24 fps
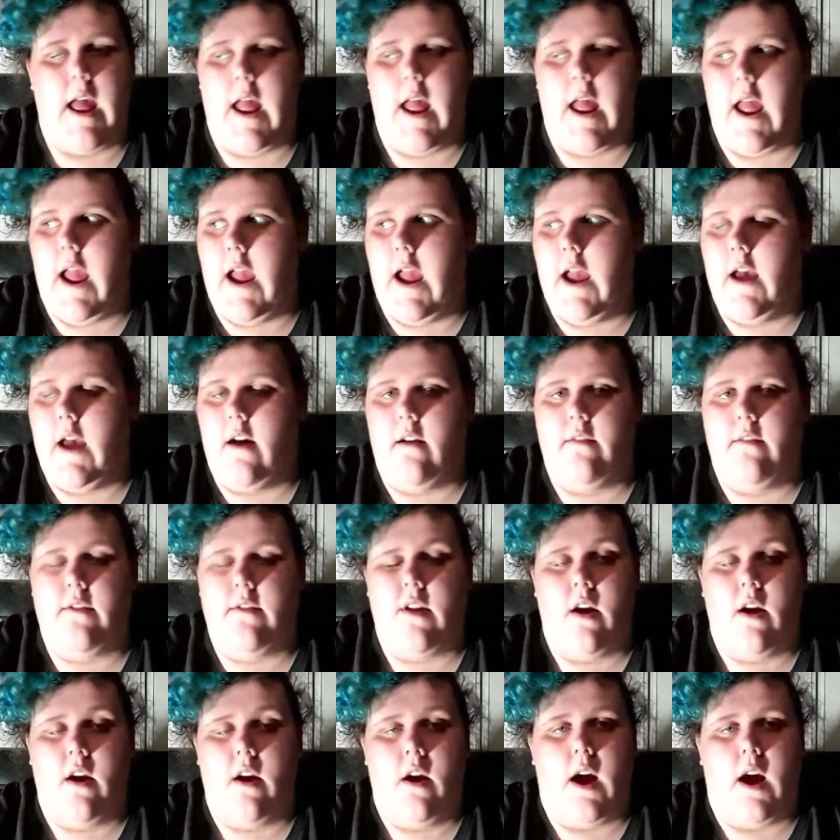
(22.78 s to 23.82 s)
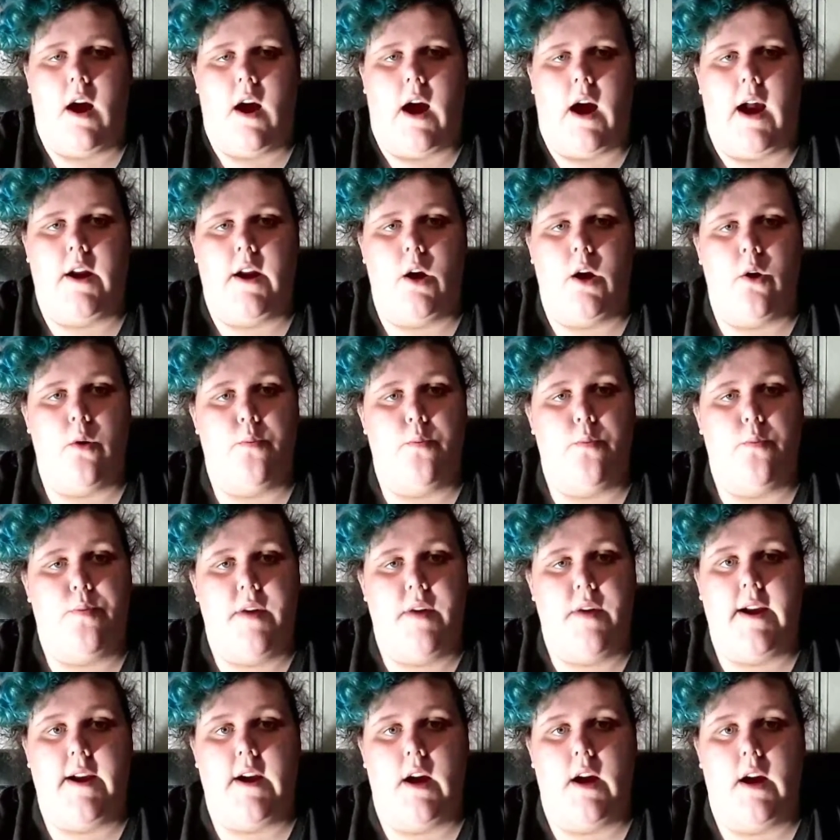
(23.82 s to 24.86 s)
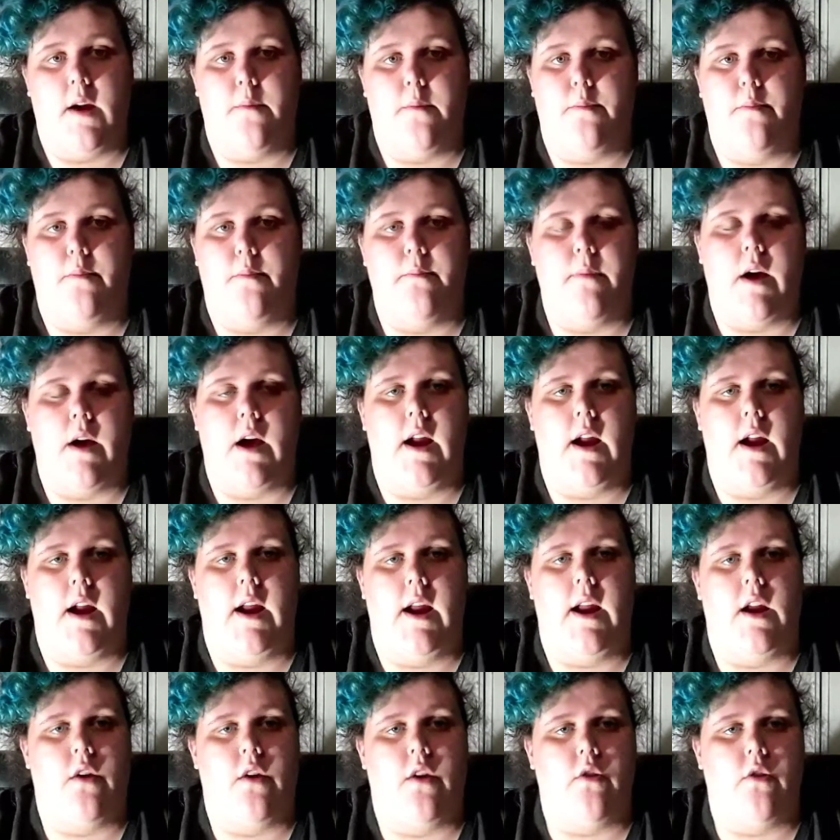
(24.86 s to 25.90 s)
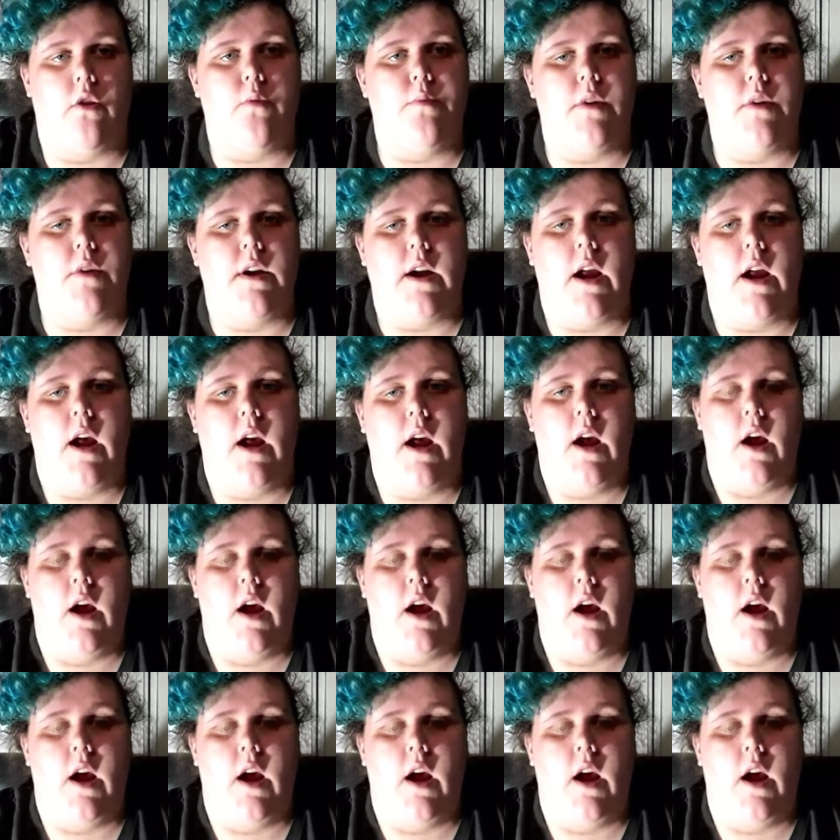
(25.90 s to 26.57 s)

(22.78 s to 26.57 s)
And I go to pick up my Chromebook.